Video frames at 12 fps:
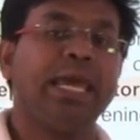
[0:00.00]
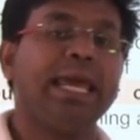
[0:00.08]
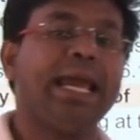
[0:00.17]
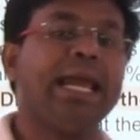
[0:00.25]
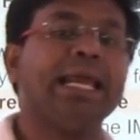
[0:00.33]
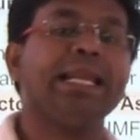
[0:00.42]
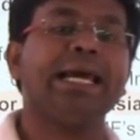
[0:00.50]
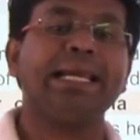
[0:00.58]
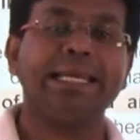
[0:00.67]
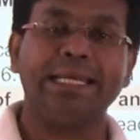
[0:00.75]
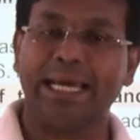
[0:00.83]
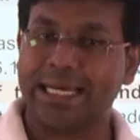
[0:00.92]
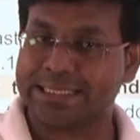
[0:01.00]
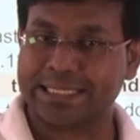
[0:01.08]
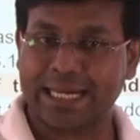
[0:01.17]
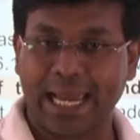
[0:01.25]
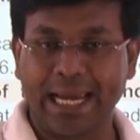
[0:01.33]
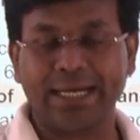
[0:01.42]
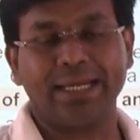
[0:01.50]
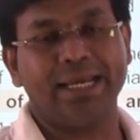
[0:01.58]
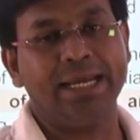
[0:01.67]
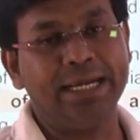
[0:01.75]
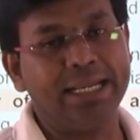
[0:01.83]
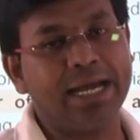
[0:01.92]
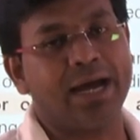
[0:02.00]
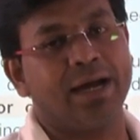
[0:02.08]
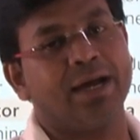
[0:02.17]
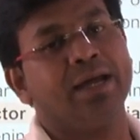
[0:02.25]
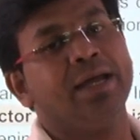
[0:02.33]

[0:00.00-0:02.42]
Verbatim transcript: and like it has ranked India